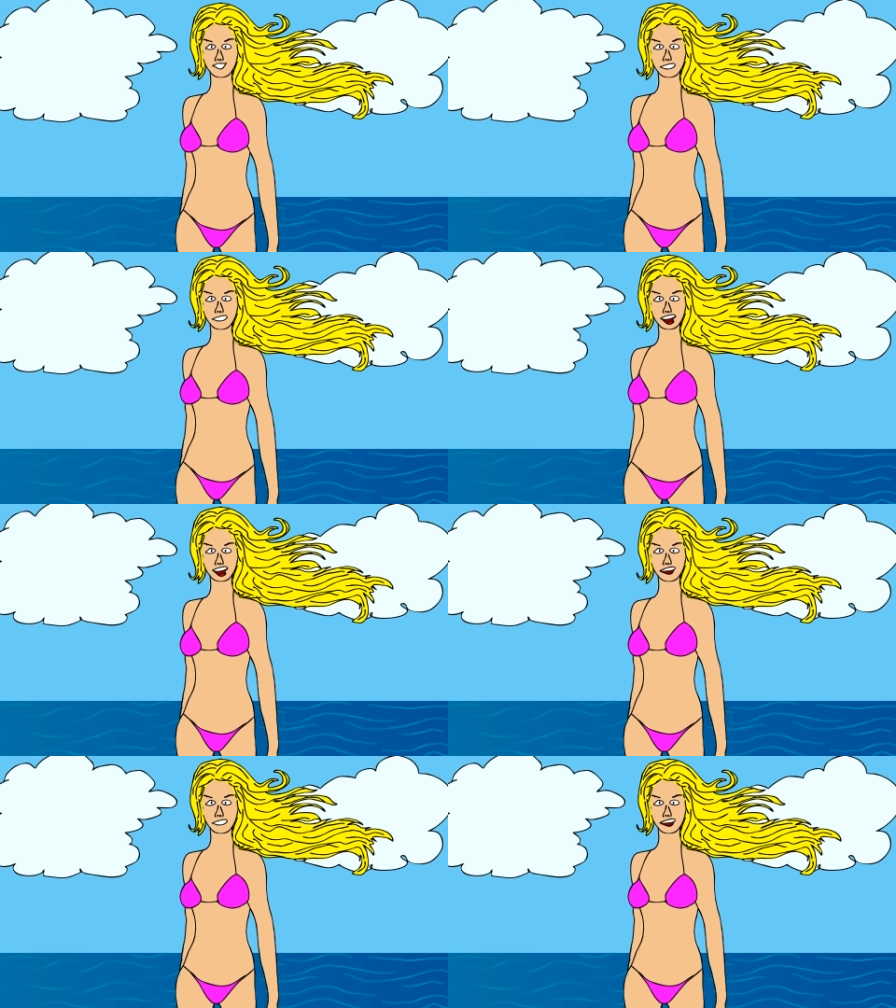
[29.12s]

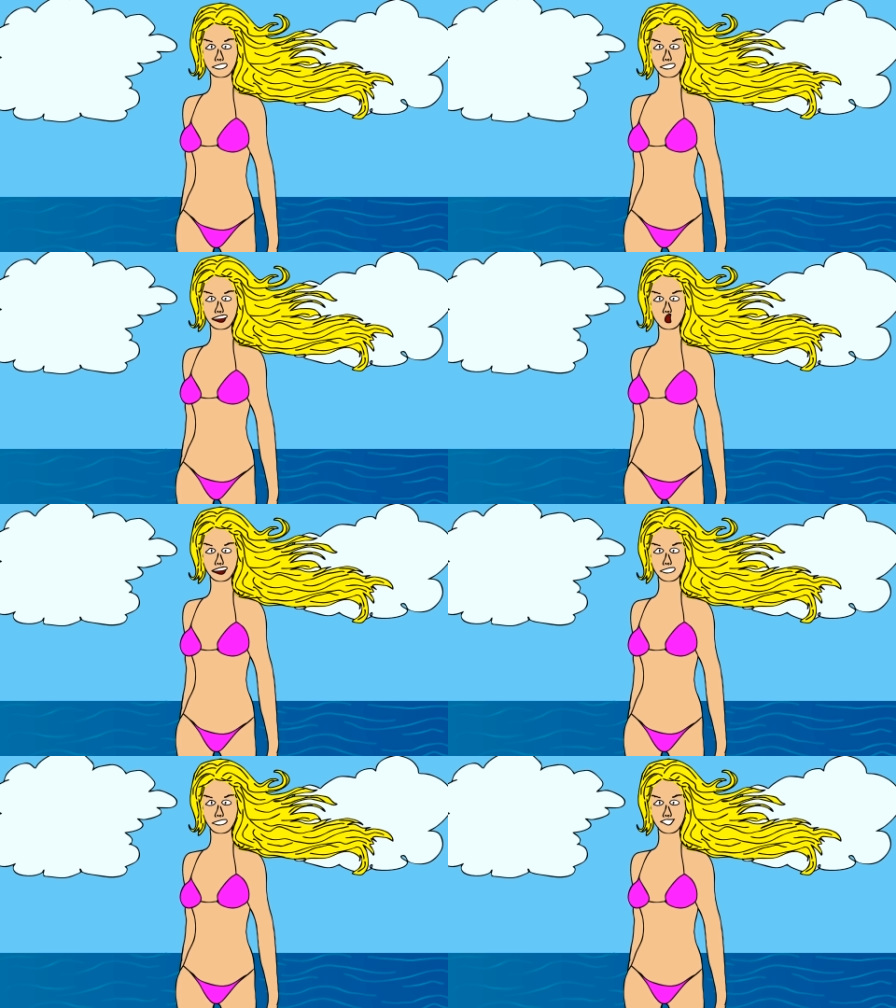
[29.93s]
Sally thinks about
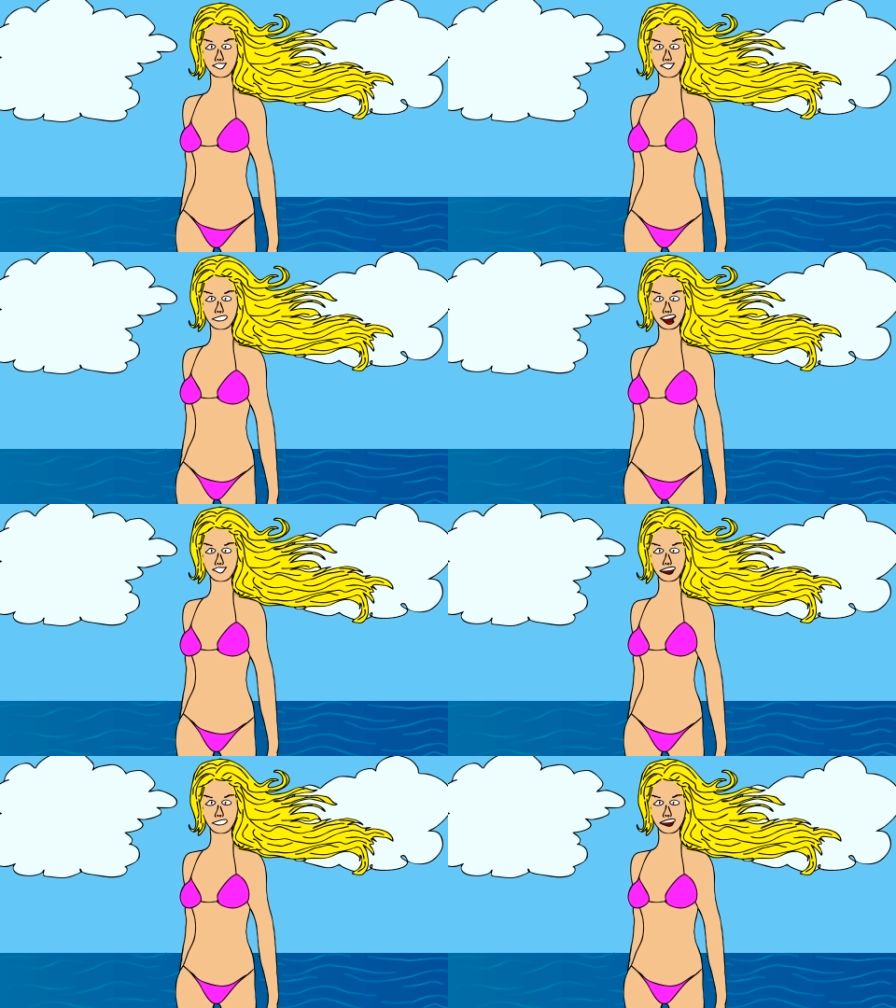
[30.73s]
it and
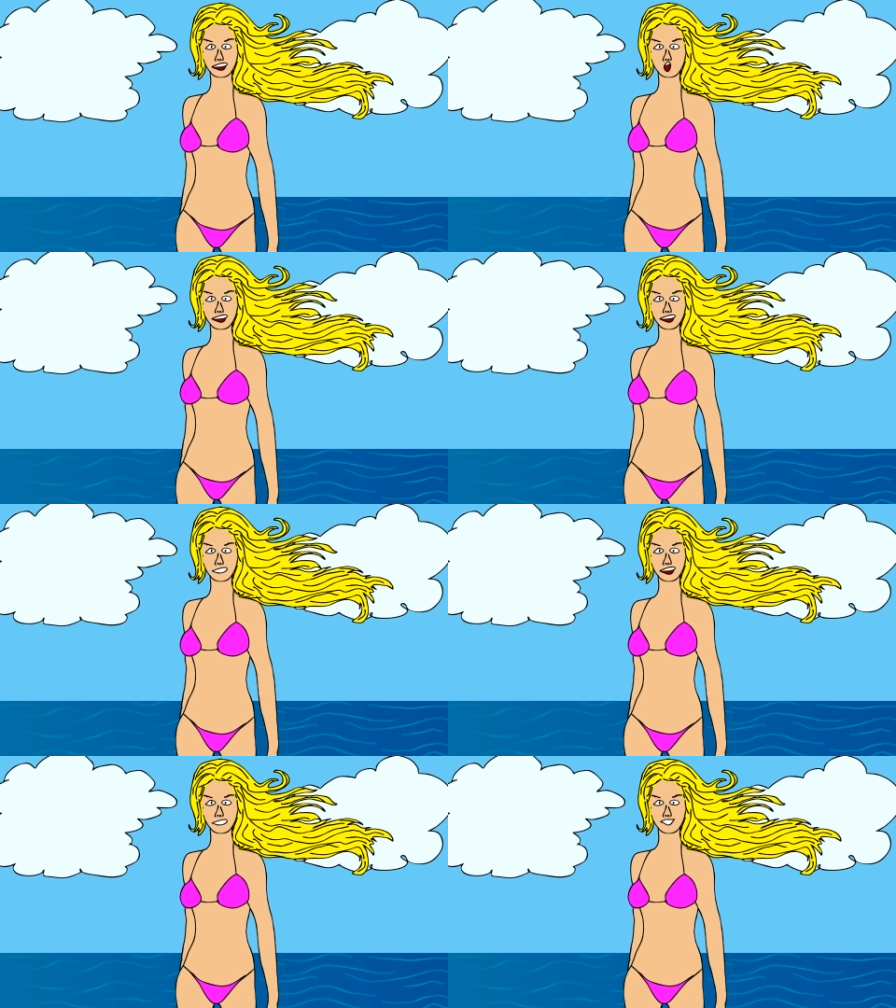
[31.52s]
dabs at her
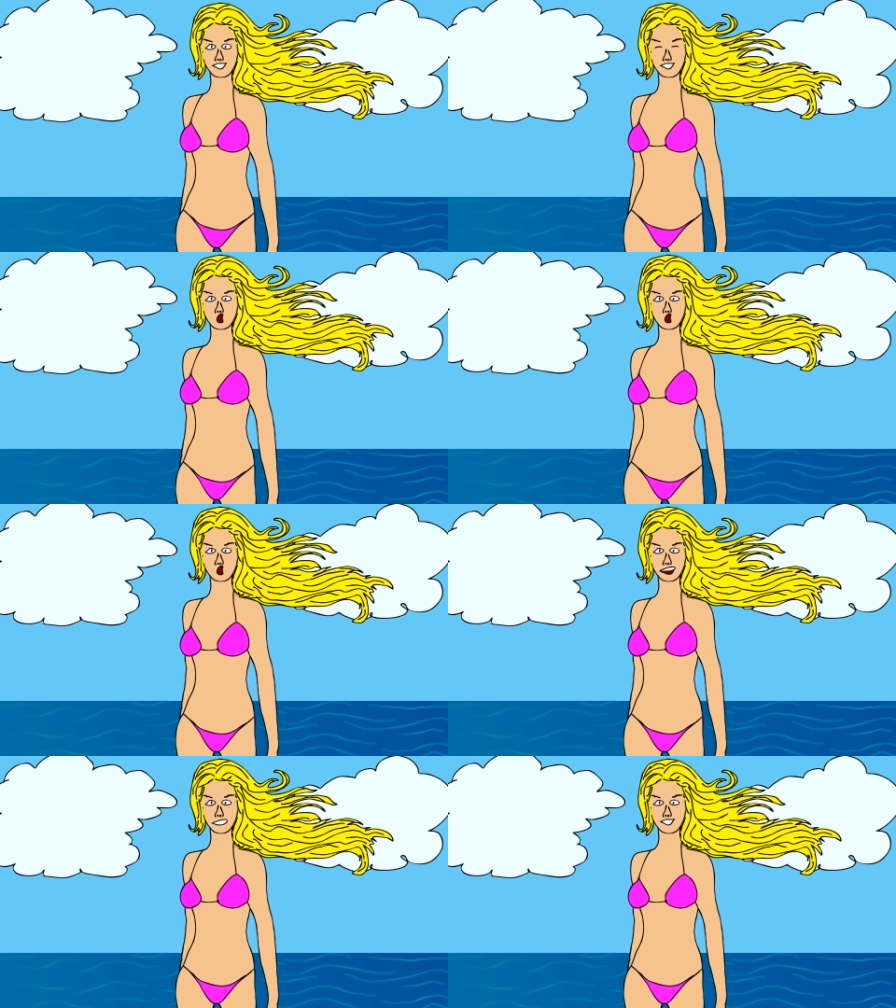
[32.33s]
eyes, says
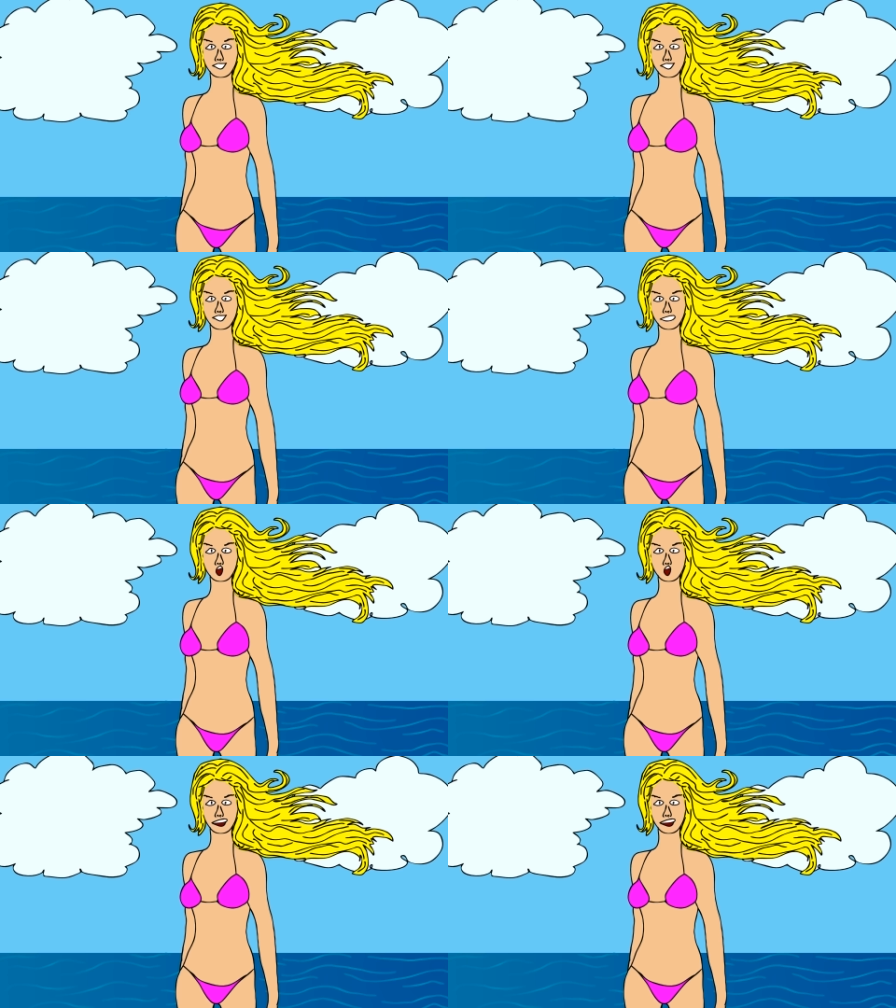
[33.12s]
calmly,
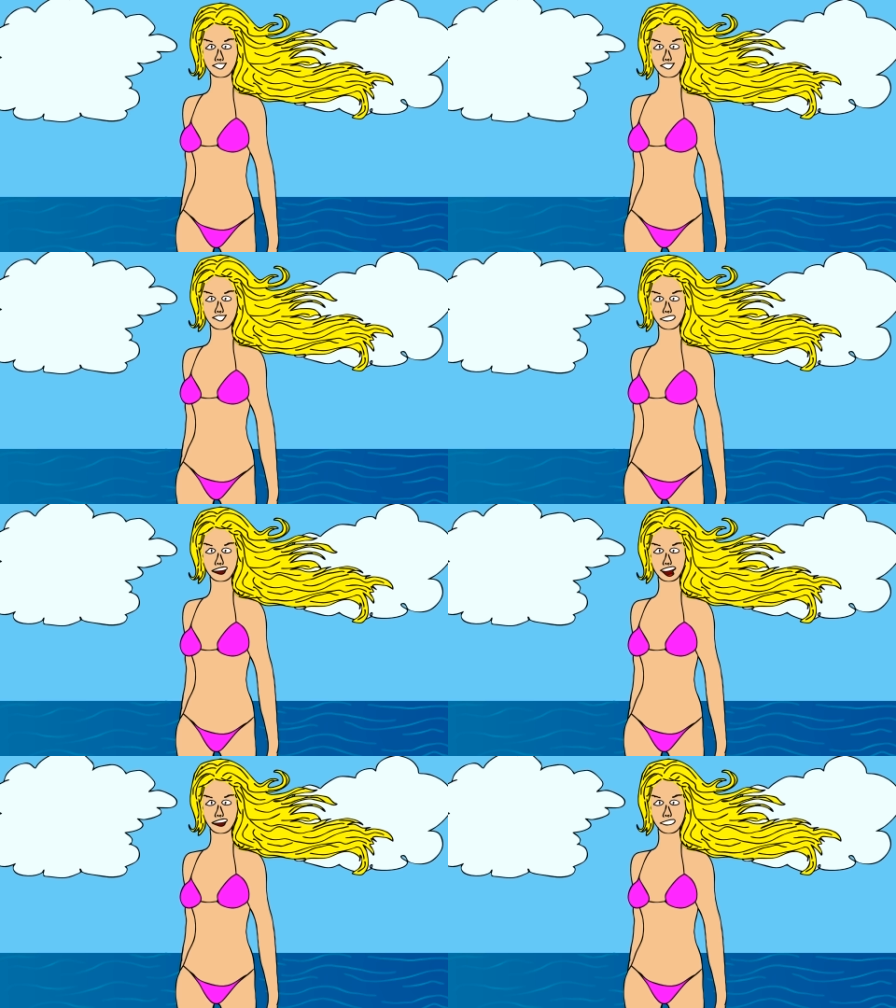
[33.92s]
"No, I'd
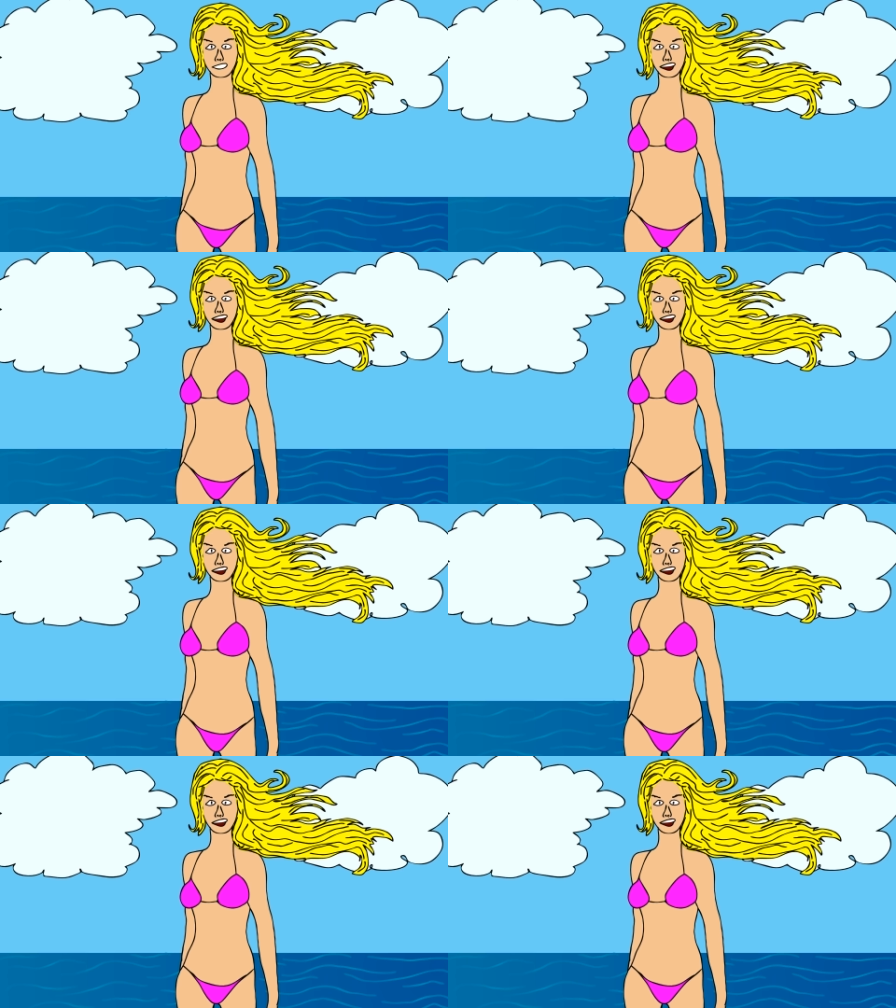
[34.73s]
better stay here.